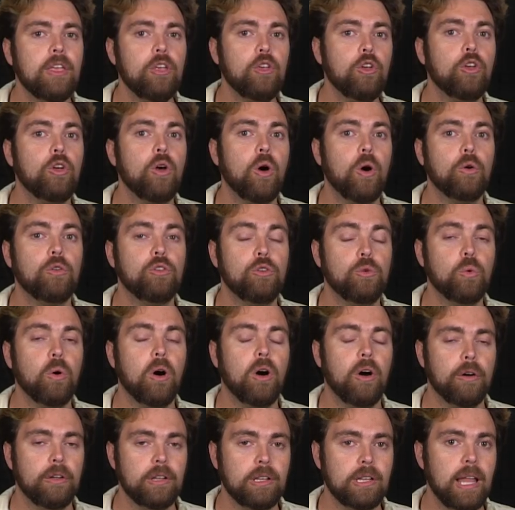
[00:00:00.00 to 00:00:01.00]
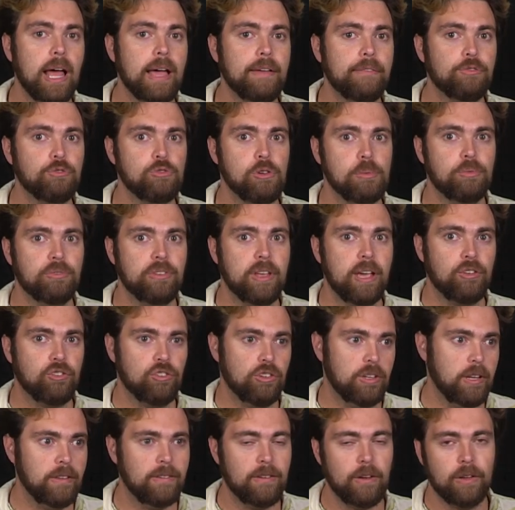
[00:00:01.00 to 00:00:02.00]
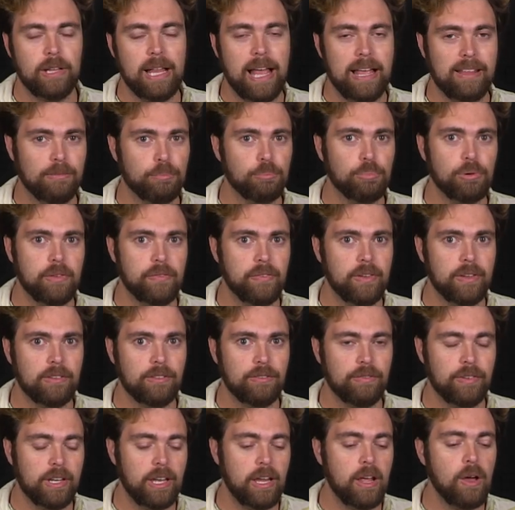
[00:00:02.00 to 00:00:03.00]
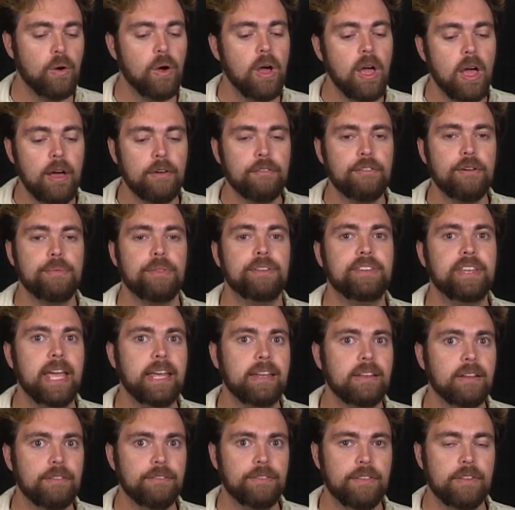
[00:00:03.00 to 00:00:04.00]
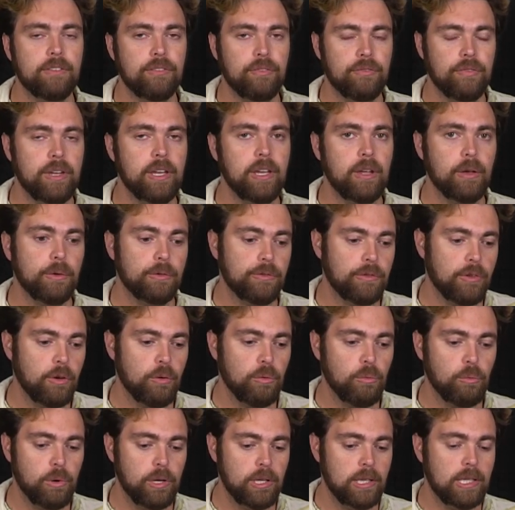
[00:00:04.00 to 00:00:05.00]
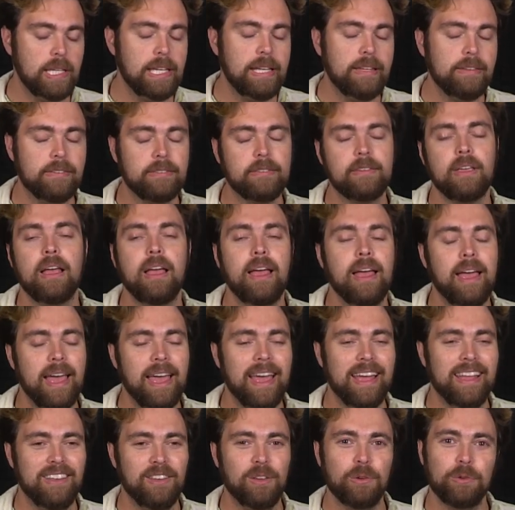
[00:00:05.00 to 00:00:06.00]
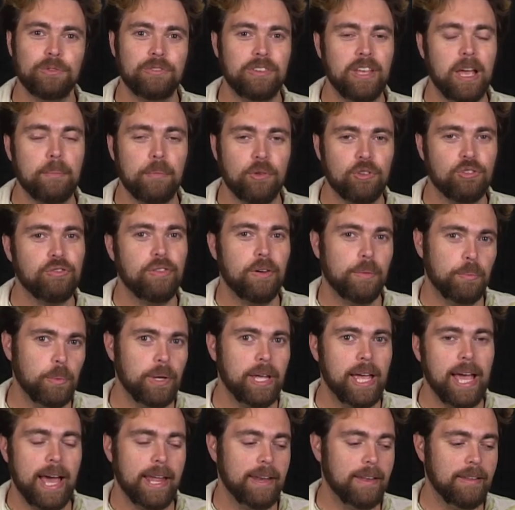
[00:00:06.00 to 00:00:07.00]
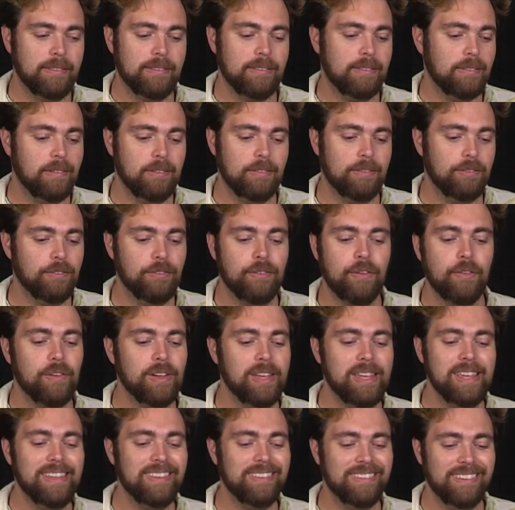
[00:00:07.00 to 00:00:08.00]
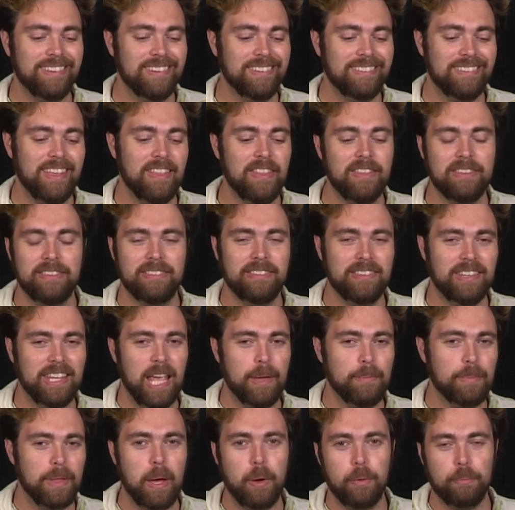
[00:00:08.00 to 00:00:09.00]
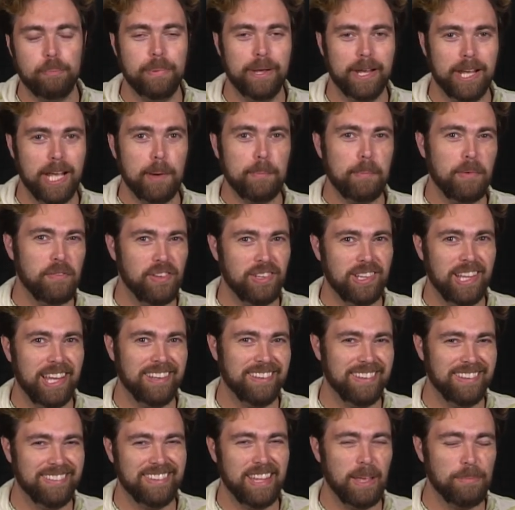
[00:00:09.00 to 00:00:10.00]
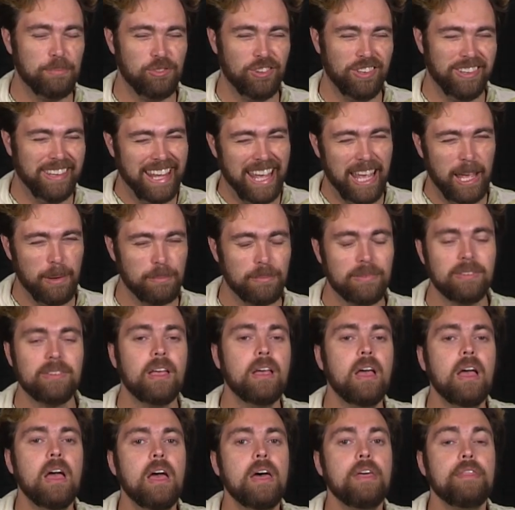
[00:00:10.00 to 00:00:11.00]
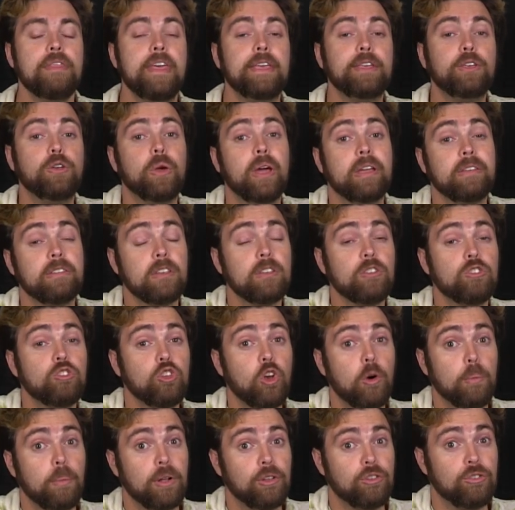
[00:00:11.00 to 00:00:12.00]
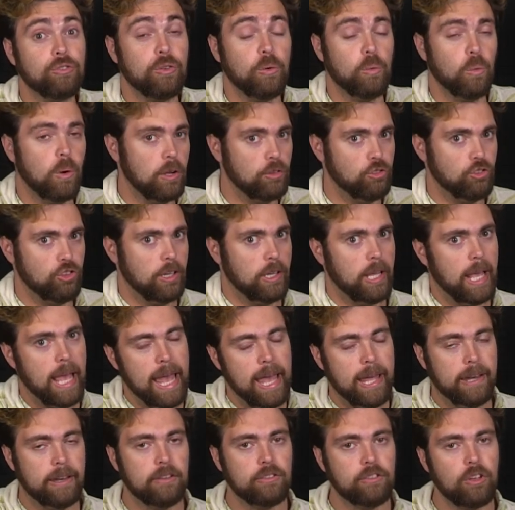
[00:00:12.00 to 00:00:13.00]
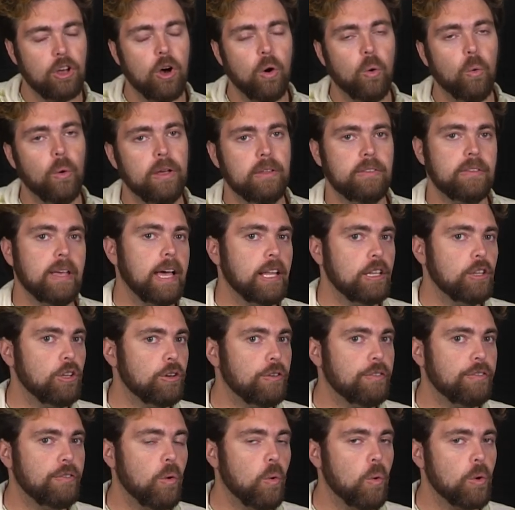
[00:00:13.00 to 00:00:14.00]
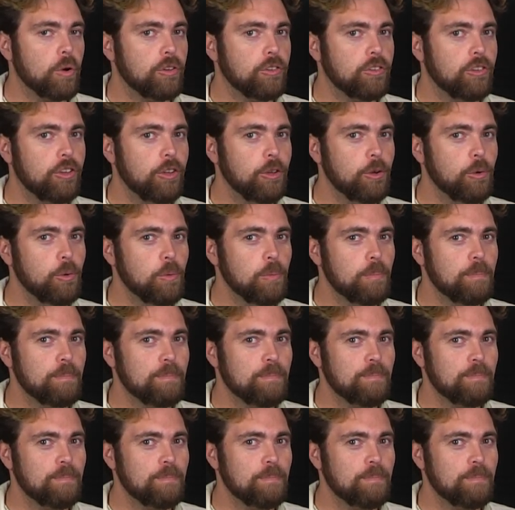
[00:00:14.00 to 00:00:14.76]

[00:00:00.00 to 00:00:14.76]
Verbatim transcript: you can go to our live stream section. It's our last previous video from the date of this video's release, and you'll see how much fun we had. It's very easy to say this is a game that I would pick up if you like deception games. Thank you guys so much for watching. And as always, I look forward to